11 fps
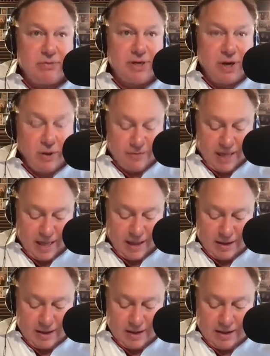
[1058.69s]
We know
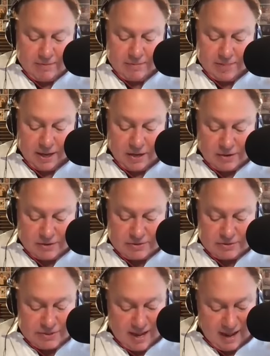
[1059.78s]
that, but they can also
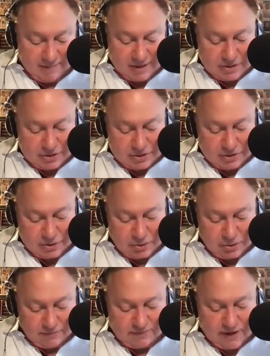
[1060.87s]
damage
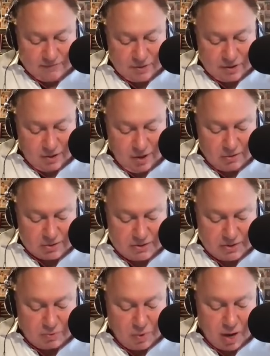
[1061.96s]
your favorite clothes
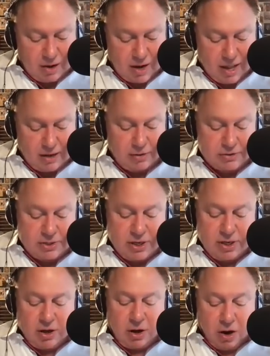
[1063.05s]
because wire hangers
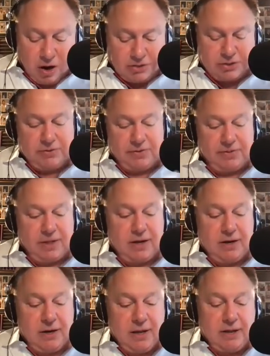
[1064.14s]
are too
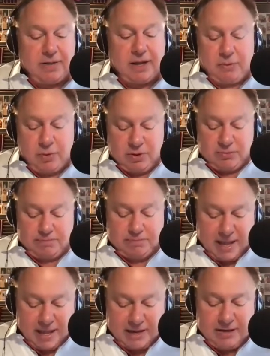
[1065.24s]
thin. They will
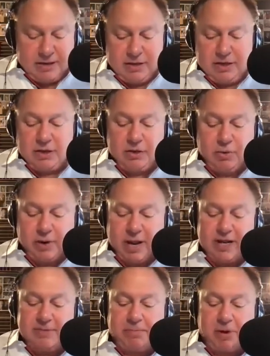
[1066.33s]
bend,
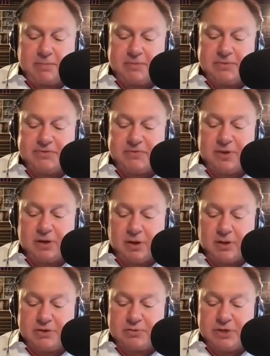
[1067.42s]
creating problems for the
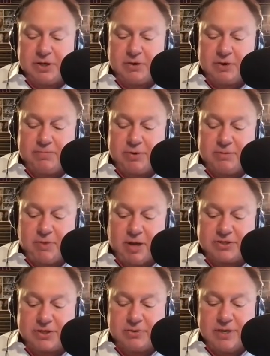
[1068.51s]
clothes when you go to put them on.
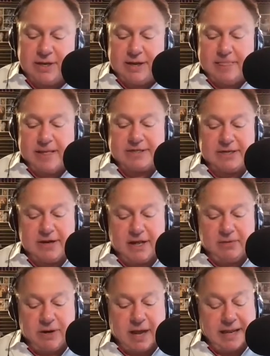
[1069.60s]
So that's
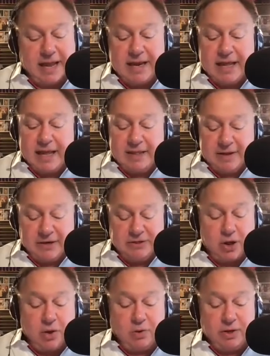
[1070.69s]
another one. Again, there's
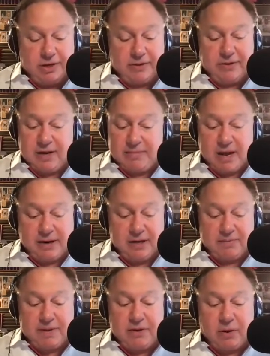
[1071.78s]
a whole list of these. I'm not going to
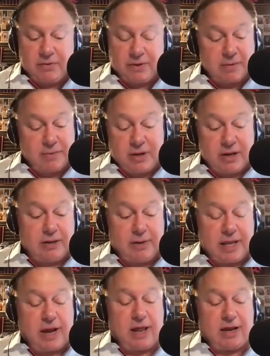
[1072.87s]
spend all this time. We
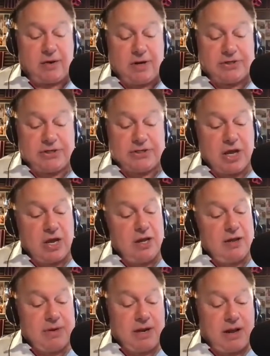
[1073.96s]
got a lot of questions,
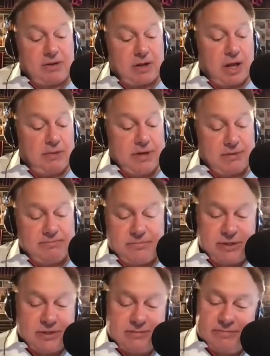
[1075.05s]
but I'm going to
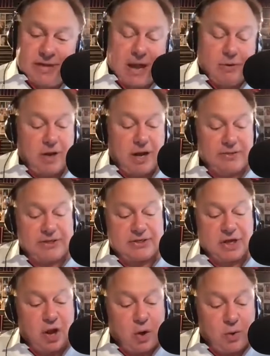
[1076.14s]
just outline
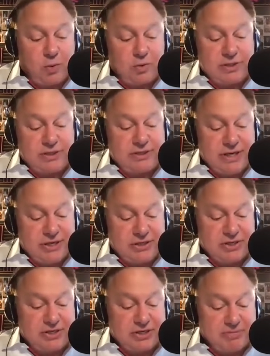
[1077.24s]
these. Old dish
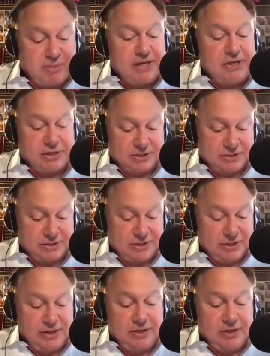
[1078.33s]
sponges.